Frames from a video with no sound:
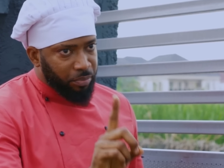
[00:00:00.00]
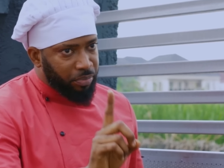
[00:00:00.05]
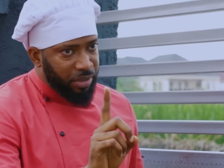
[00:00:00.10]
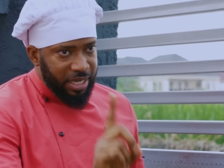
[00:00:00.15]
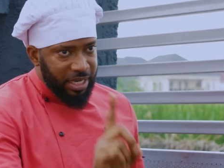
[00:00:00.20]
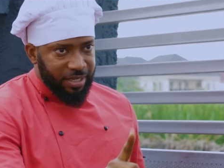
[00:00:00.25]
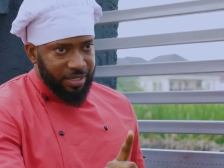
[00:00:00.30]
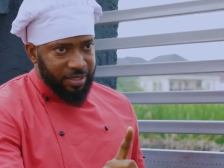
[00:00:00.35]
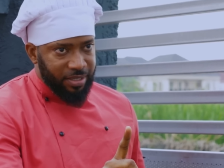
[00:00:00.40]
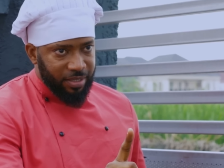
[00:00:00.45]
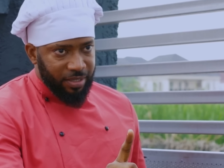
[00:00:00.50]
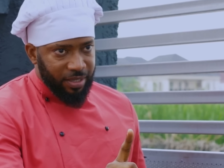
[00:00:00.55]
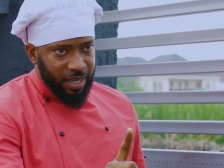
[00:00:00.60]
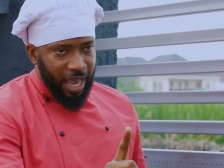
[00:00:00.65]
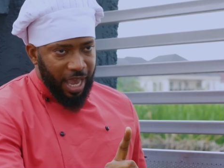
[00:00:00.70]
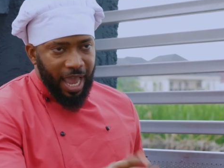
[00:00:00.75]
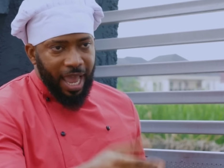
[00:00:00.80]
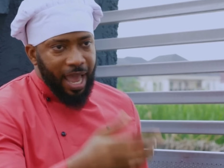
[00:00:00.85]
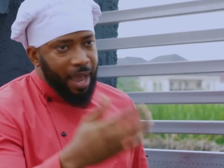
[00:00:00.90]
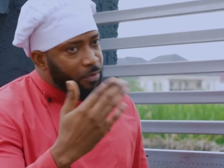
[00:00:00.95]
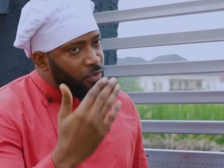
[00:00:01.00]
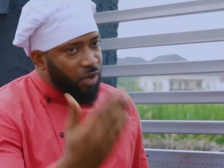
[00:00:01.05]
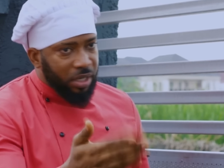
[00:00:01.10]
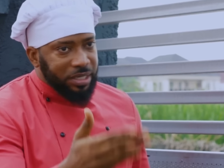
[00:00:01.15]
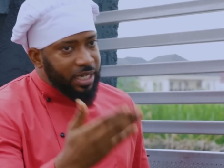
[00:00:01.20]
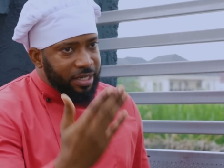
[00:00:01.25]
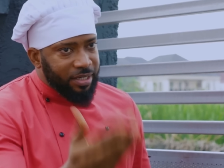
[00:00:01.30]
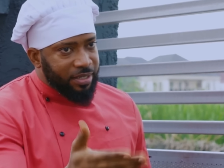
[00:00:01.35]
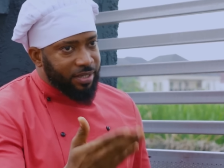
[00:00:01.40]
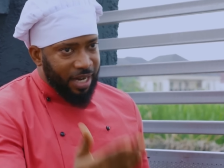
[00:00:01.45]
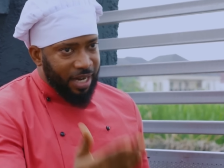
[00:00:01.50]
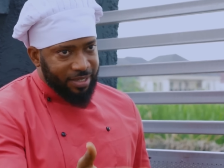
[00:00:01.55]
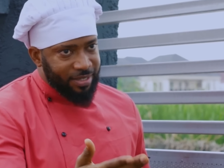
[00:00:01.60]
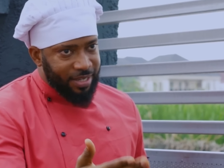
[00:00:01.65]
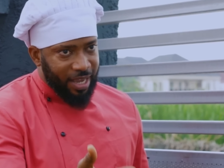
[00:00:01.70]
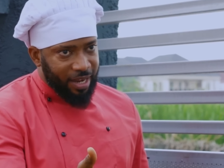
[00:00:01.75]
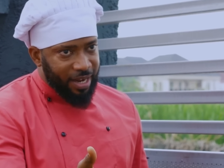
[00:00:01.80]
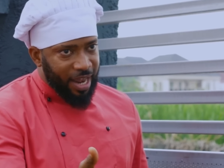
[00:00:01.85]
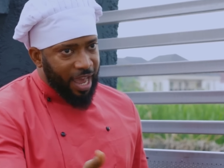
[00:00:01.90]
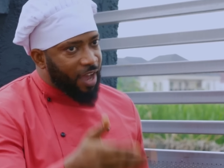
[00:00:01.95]
Please. I am not
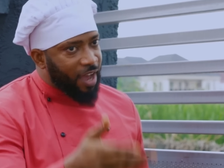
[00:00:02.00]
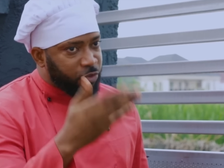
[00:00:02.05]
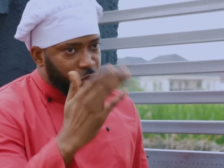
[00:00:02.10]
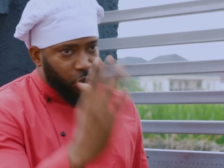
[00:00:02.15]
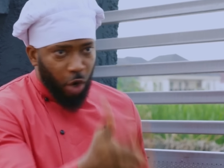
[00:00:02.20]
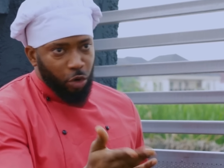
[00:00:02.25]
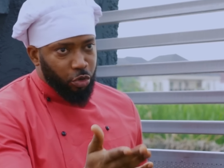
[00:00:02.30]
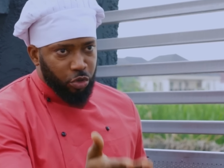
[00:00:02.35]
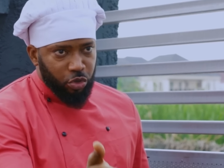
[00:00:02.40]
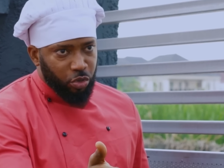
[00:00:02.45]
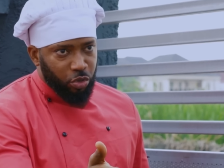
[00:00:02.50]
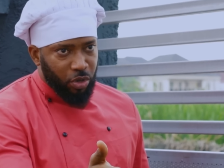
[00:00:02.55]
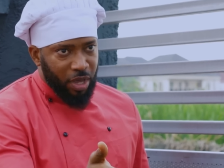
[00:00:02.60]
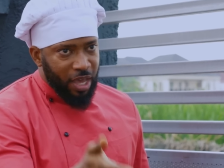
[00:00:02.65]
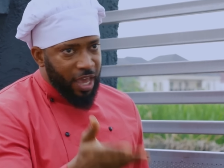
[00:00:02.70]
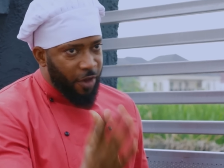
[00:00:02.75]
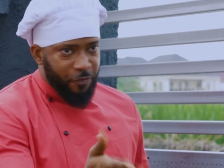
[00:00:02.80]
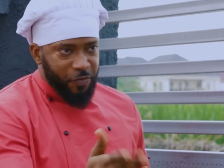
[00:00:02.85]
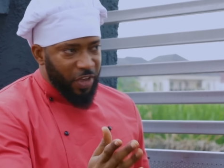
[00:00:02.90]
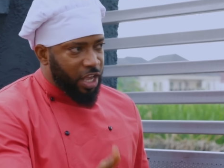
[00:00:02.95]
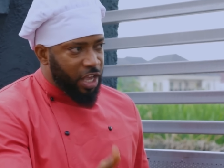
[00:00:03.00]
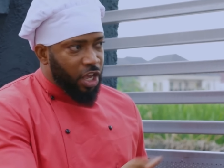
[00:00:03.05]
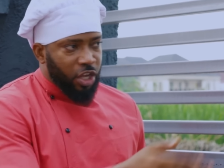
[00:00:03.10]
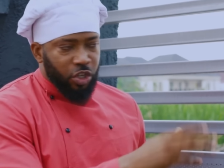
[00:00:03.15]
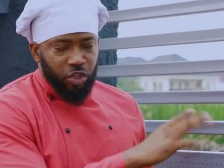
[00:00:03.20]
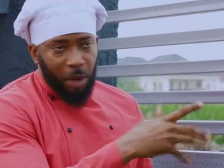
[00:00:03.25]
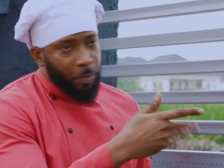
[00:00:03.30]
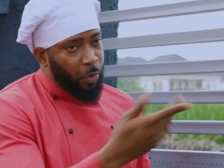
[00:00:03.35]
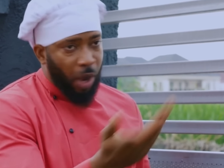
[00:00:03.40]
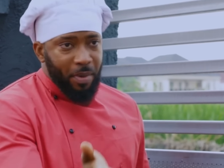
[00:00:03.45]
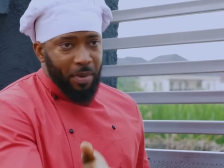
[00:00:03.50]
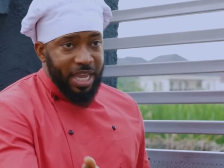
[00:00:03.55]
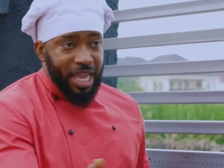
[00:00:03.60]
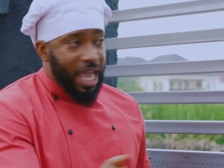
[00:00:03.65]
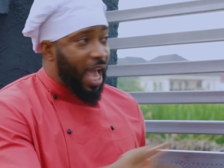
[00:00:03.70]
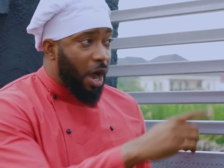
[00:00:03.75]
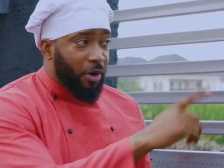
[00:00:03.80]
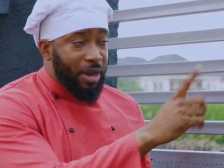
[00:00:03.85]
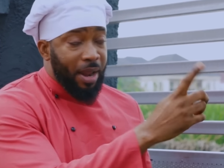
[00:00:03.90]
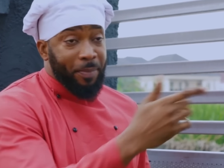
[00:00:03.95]
interested. I have told you, Efe, stop coming
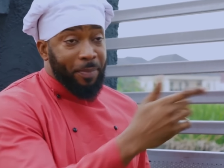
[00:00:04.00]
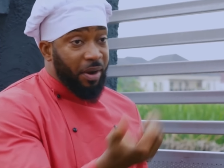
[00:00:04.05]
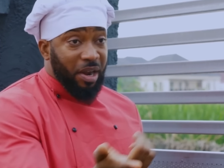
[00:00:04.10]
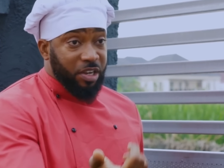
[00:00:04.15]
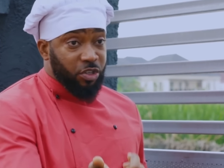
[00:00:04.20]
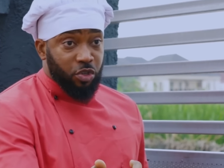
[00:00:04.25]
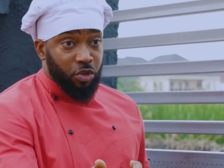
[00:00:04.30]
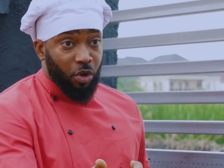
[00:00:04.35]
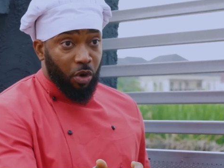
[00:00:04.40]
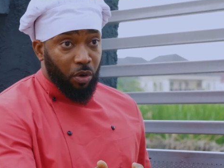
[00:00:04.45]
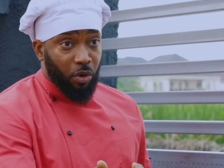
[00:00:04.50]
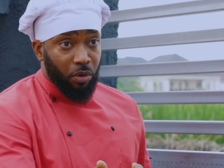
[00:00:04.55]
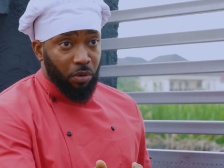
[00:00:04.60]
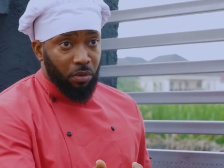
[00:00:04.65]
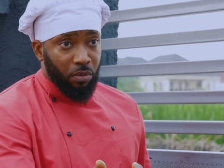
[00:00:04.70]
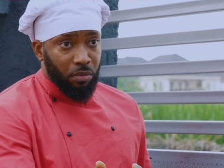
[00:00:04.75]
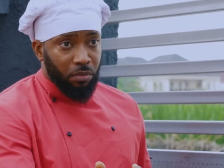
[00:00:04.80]
here. I will embarrass you.